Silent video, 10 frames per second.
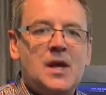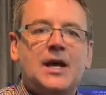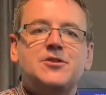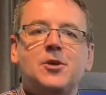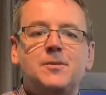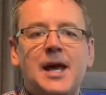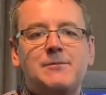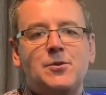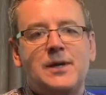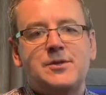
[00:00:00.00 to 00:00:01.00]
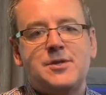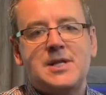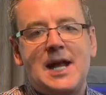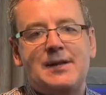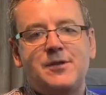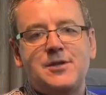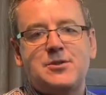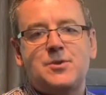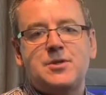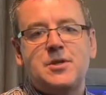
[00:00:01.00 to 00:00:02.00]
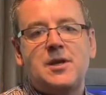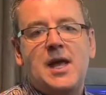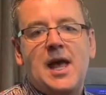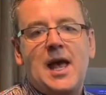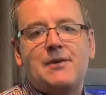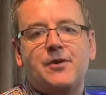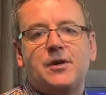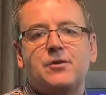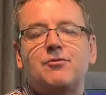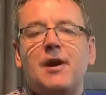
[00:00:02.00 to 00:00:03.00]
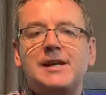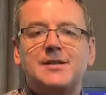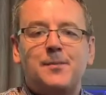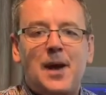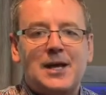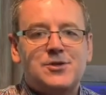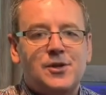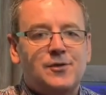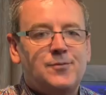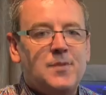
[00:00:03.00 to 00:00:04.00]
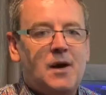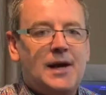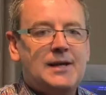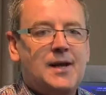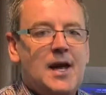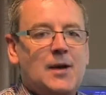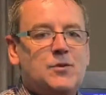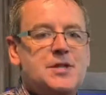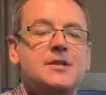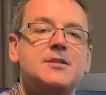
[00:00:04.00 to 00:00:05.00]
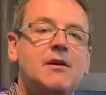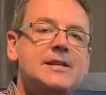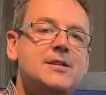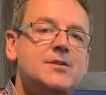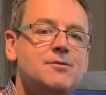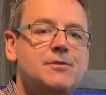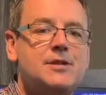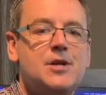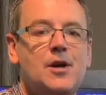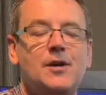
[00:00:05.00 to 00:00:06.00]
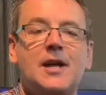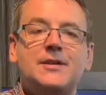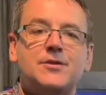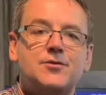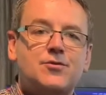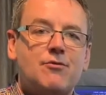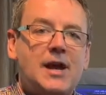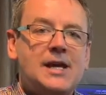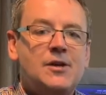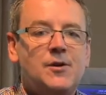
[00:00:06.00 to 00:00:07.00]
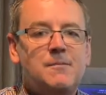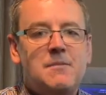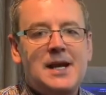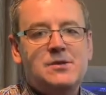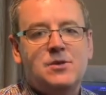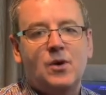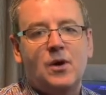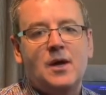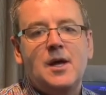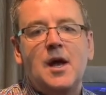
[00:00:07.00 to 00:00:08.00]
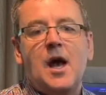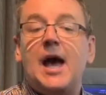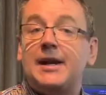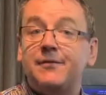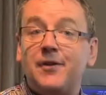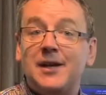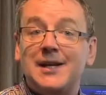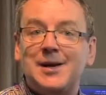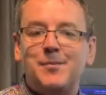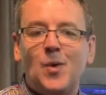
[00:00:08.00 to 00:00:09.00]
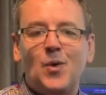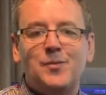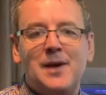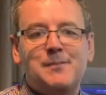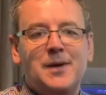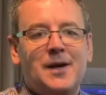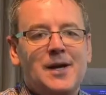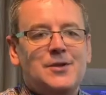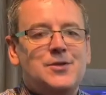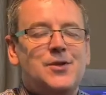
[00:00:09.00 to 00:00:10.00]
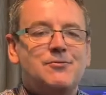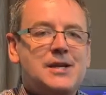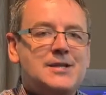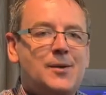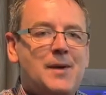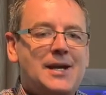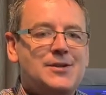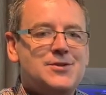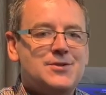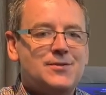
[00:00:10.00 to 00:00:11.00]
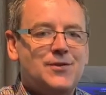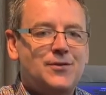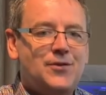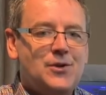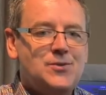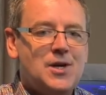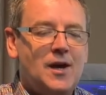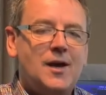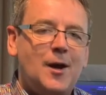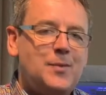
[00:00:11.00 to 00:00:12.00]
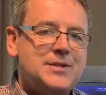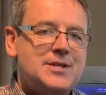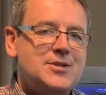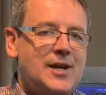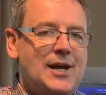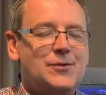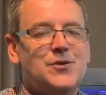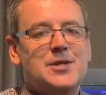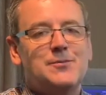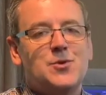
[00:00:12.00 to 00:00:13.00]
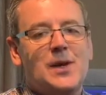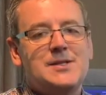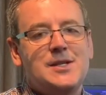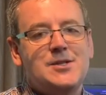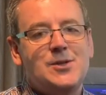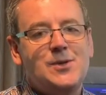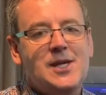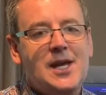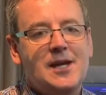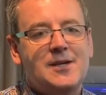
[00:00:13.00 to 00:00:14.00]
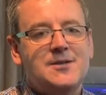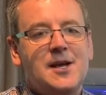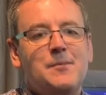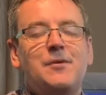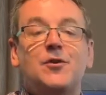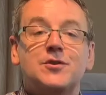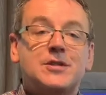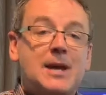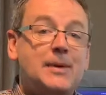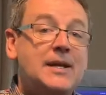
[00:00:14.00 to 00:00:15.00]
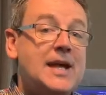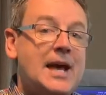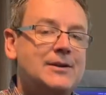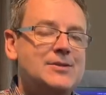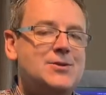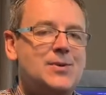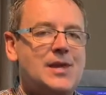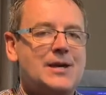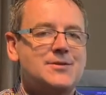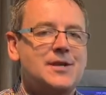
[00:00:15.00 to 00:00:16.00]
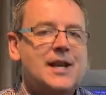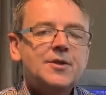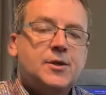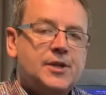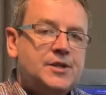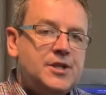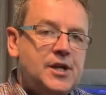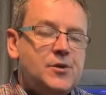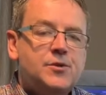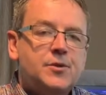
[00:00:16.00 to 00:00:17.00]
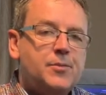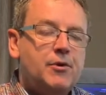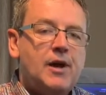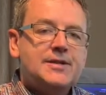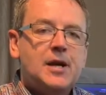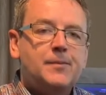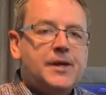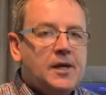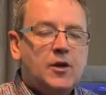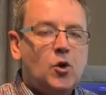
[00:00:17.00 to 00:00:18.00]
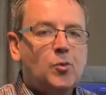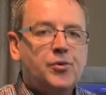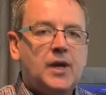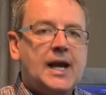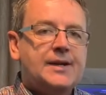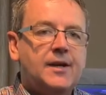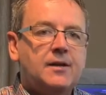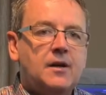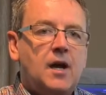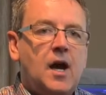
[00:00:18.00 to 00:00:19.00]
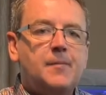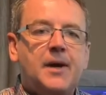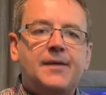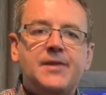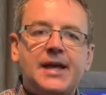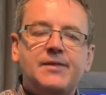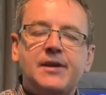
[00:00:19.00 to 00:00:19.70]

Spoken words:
I soon came to understand that this was an ever greater passion of mine and was excited to return as a trainer, mentor and finally a board member to the Retail Managers of the Future, a position I held for some 22 years before stepping down in 2008. So I continued to progress up the corporate ladder and then